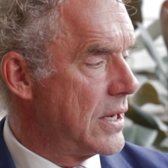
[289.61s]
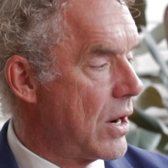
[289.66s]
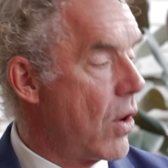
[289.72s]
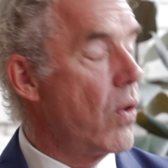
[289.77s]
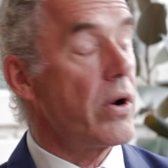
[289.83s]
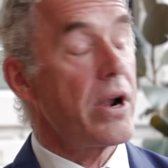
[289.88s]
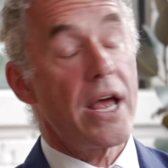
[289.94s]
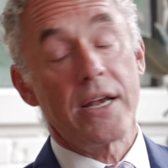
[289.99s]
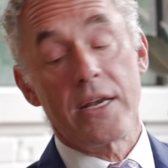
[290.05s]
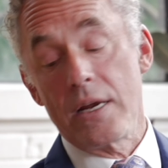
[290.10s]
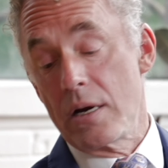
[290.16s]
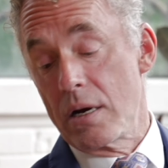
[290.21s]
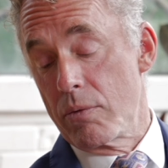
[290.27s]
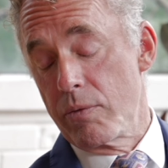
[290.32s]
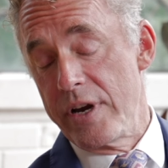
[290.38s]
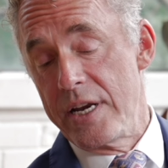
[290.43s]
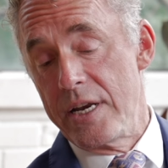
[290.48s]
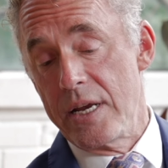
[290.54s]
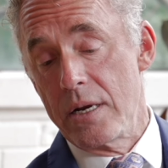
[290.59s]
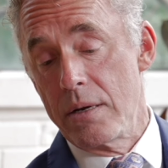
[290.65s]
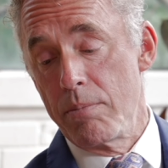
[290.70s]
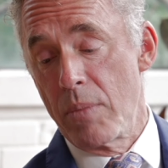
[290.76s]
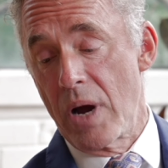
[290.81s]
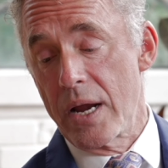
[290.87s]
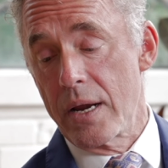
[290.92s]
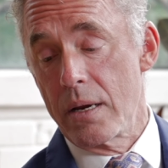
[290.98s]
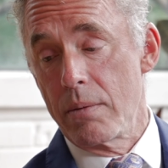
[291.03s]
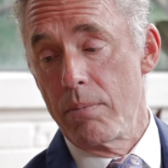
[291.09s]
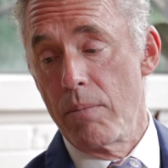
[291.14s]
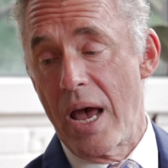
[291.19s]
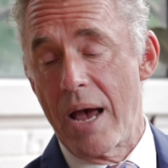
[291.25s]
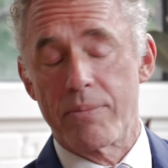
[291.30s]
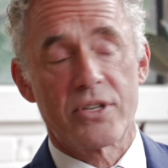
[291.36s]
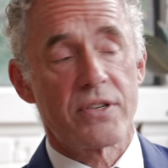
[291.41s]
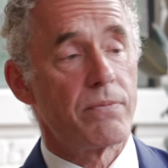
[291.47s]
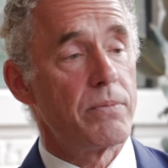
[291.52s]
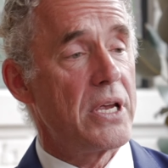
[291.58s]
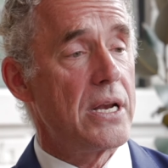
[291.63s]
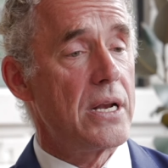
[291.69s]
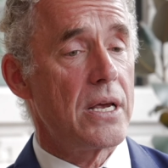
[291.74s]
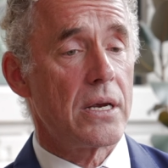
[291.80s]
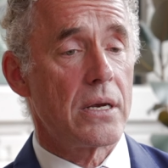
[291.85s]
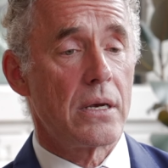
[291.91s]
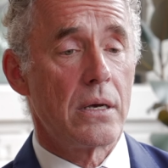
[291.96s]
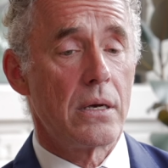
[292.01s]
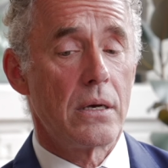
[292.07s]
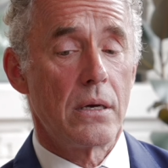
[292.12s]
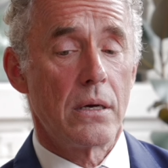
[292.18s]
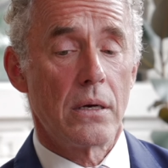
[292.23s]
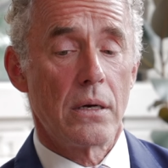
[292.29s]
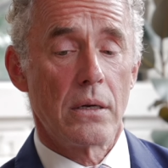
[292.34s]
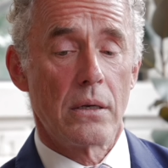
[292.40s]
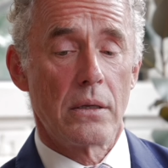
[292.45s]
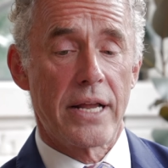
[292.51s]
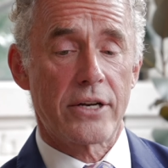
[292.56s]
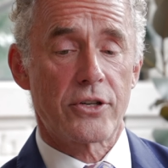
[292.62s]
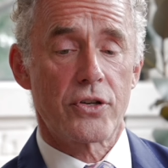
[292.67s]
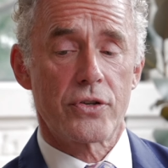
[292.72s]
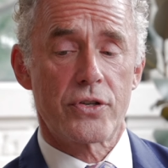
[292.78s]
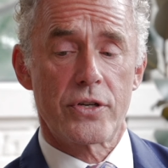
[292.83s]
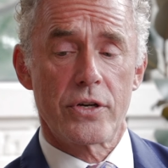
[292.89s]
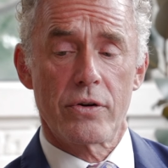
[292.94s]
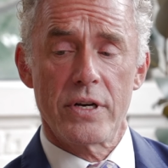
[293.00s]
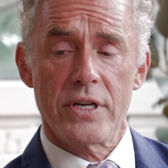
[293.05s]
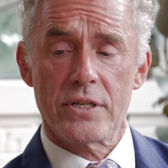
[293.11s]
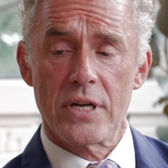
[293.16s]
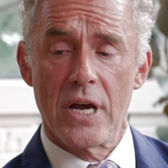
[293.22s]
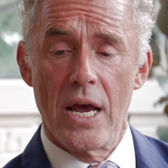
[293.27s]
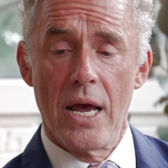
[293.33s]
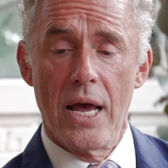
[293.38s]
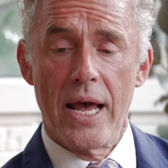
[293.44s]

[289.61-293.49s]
oh, and I did, I redid my Maps of Meaning lecture series,